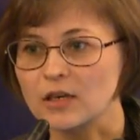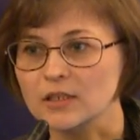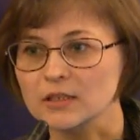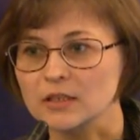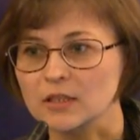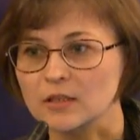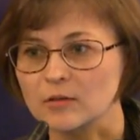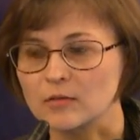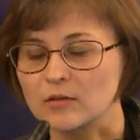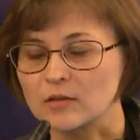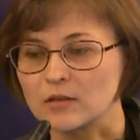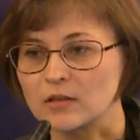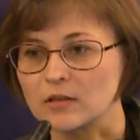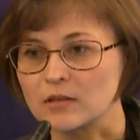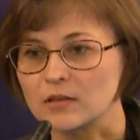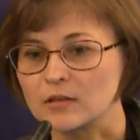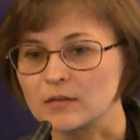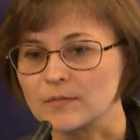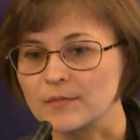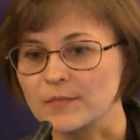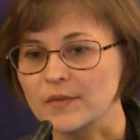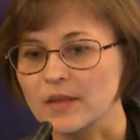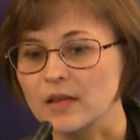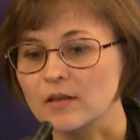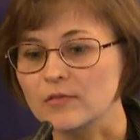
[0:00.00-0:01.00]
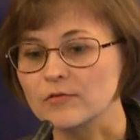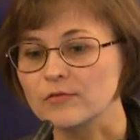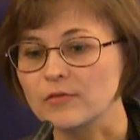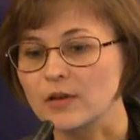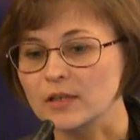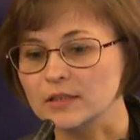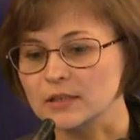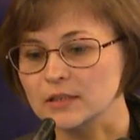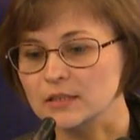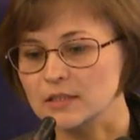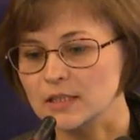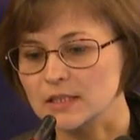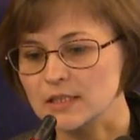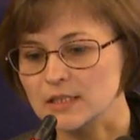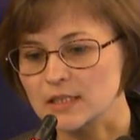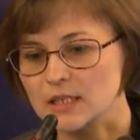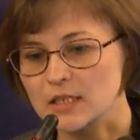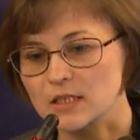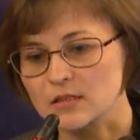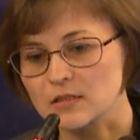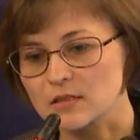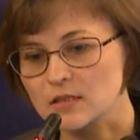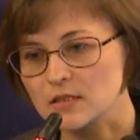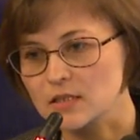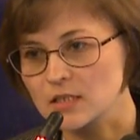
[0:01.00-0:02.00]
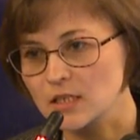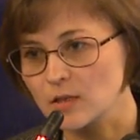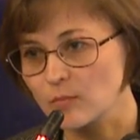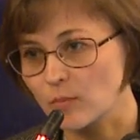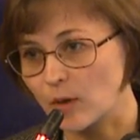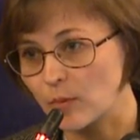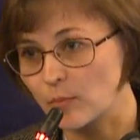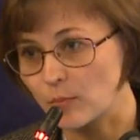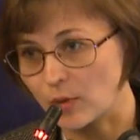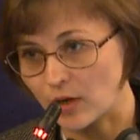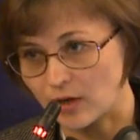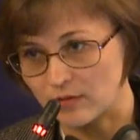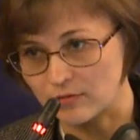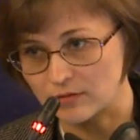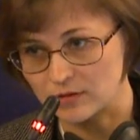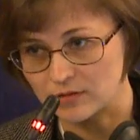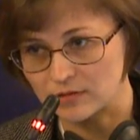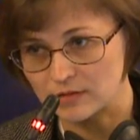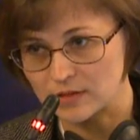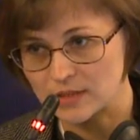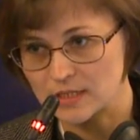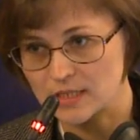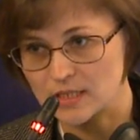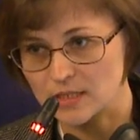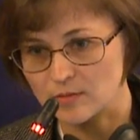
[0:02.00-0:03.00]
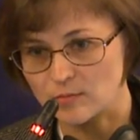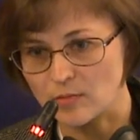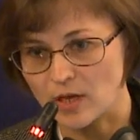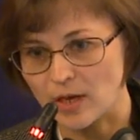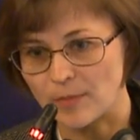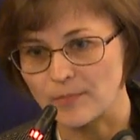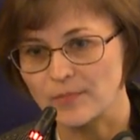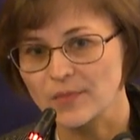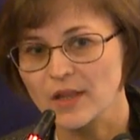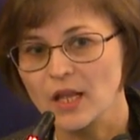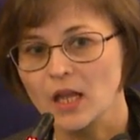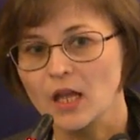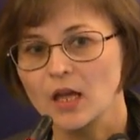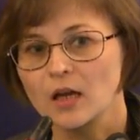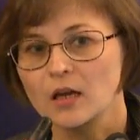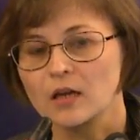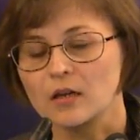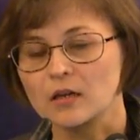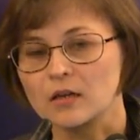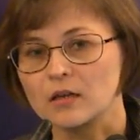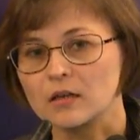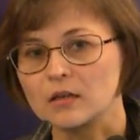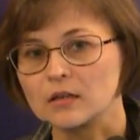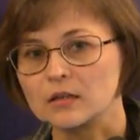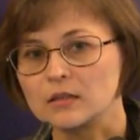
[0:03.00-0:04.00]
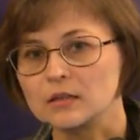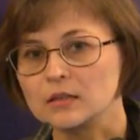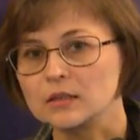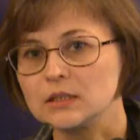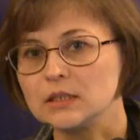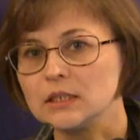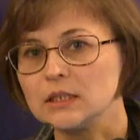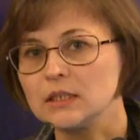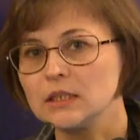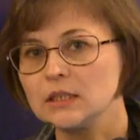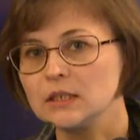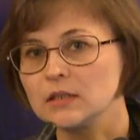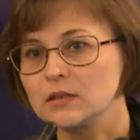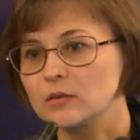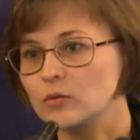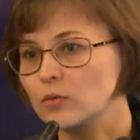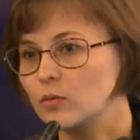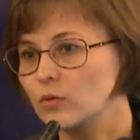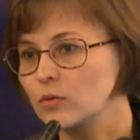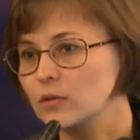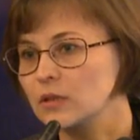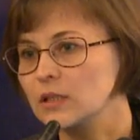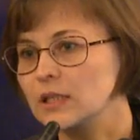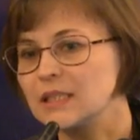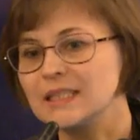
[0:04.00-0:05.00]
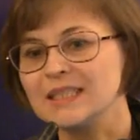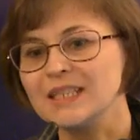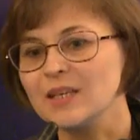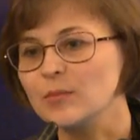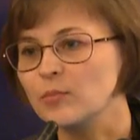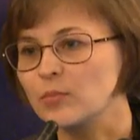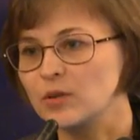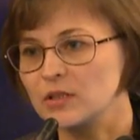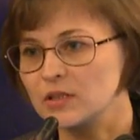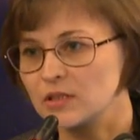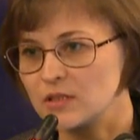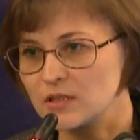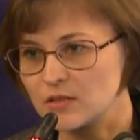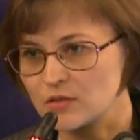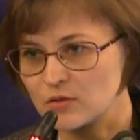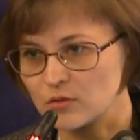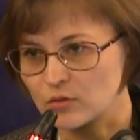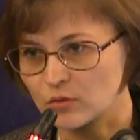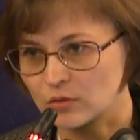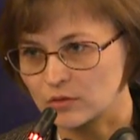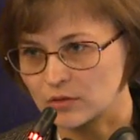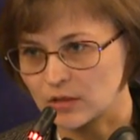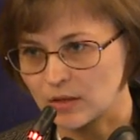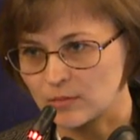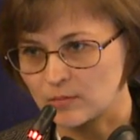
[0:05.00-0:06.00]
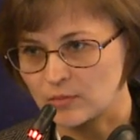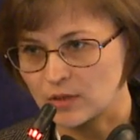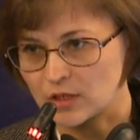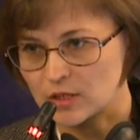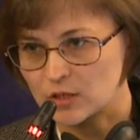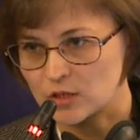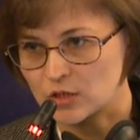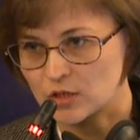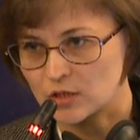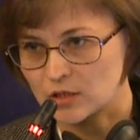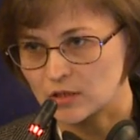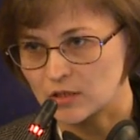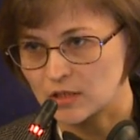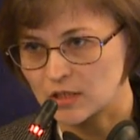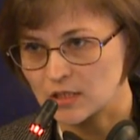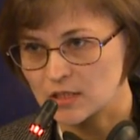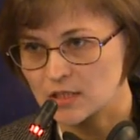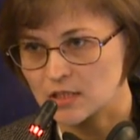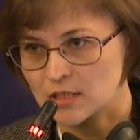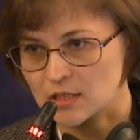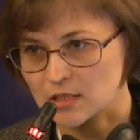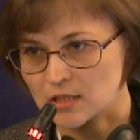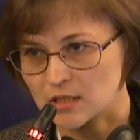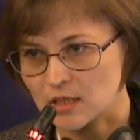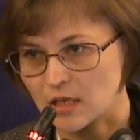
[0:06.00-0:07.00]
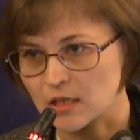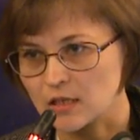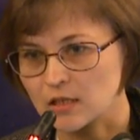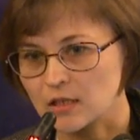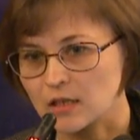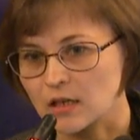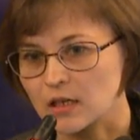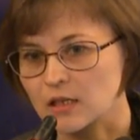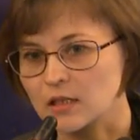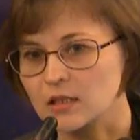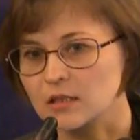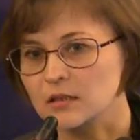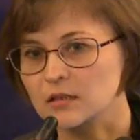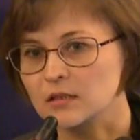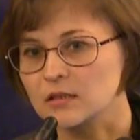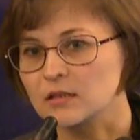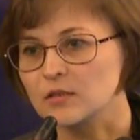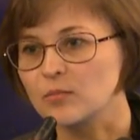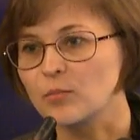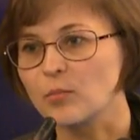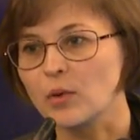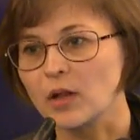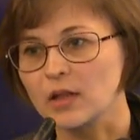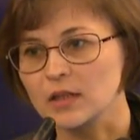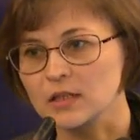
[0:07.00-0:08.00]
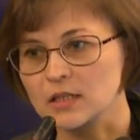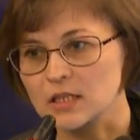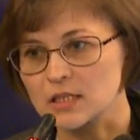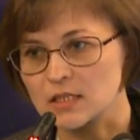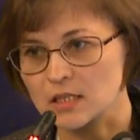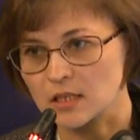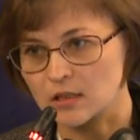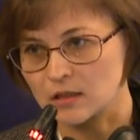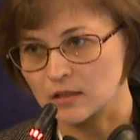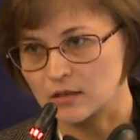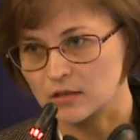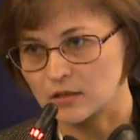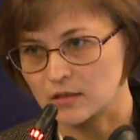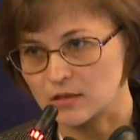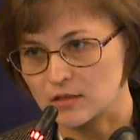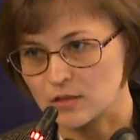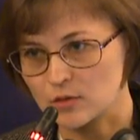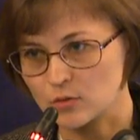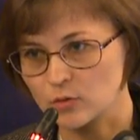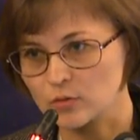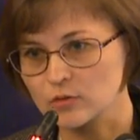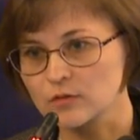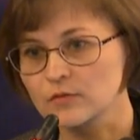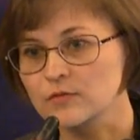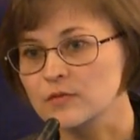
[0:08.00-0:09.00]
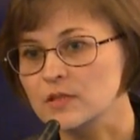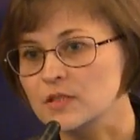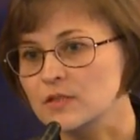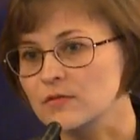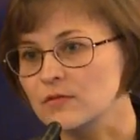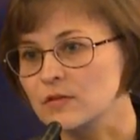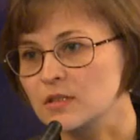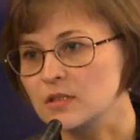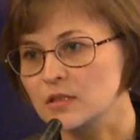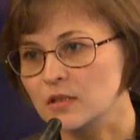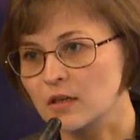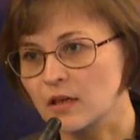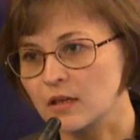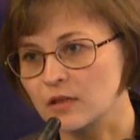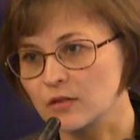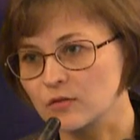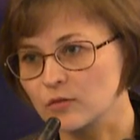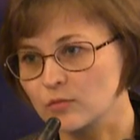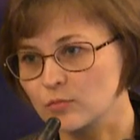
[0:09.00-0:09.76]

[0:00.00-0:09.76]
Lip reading: offensive information, let's call it this way. So after we installed the monitoring system, we saw a dramatic decline in the hits on such websites.